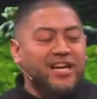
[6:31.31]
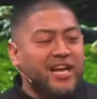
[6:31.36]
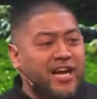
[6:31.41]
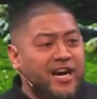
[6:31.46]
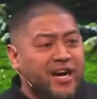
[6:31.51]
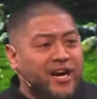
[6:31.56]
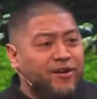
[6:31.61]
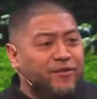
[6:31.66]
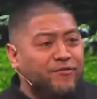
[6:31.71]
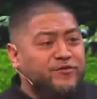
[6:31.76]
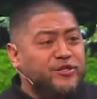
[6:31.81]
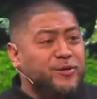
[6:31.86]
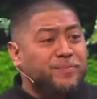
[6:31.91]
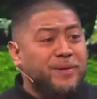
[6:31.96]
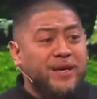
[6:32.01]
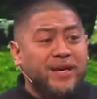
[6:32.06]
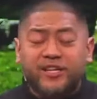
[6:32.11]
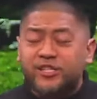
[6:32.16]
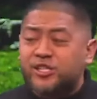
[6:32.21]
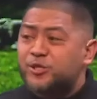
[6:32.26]
love to
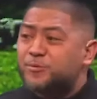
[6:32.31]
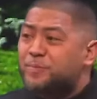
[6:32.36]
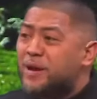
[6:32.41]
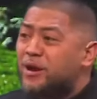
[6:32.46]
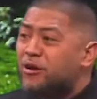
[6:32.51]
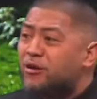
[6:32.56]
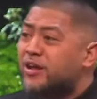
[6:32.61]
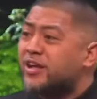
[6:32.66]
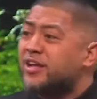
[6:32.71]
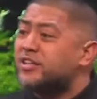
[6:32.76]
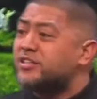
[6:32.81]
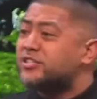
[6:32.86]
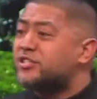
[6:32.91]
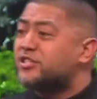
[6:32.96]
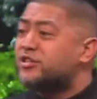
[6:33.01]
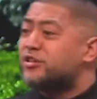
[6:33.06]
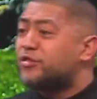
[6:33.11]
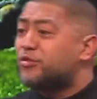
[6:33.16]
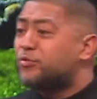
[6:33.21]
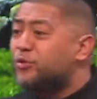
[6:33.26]
be
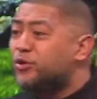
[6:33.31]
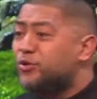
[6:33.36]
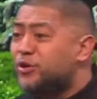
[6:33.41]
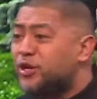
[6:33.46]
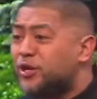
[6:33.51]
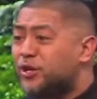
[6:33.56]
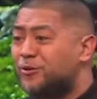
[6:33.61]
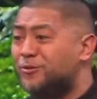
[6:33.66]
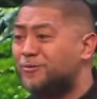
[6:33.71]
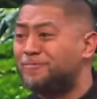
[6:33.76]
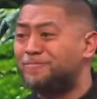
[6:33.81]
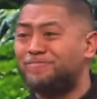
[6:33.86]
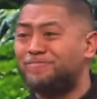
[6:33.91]
experienced through you?